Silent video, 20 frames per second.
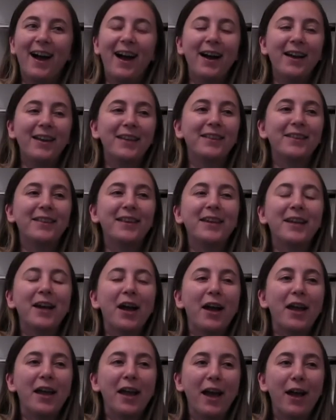I think
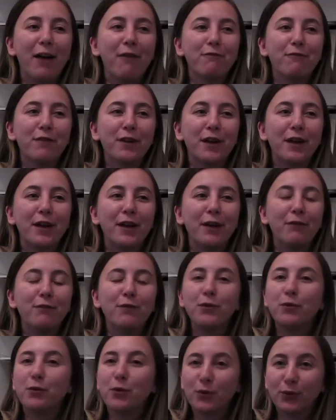I have a
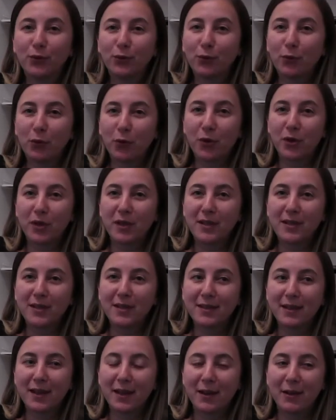few good
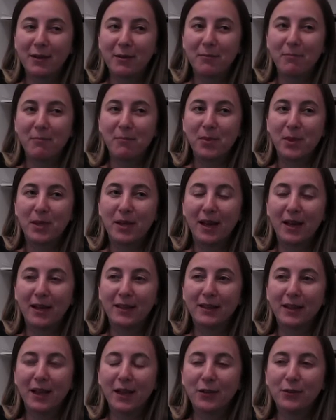stories, but
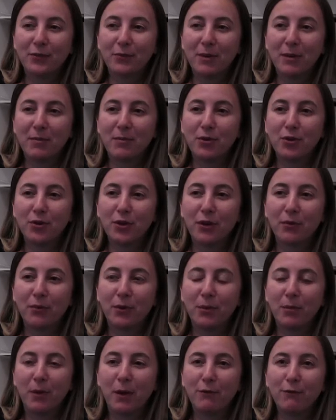I'd like to maybe share
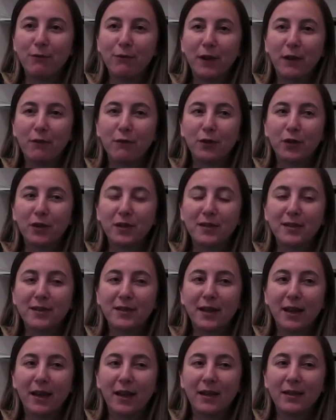one of my favorites.
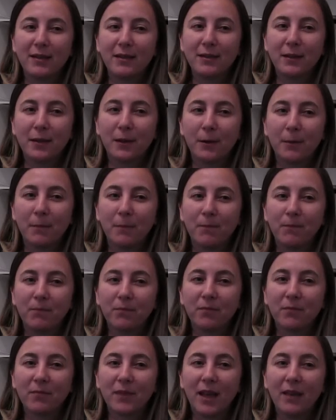
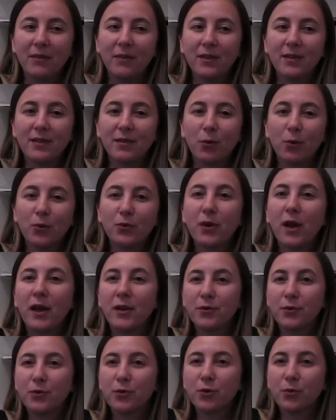And this also
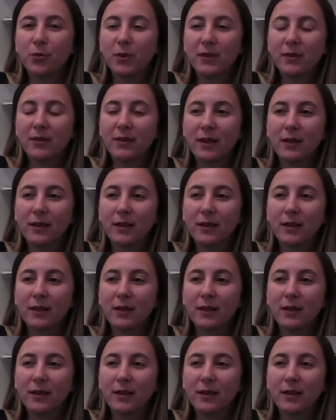has to do with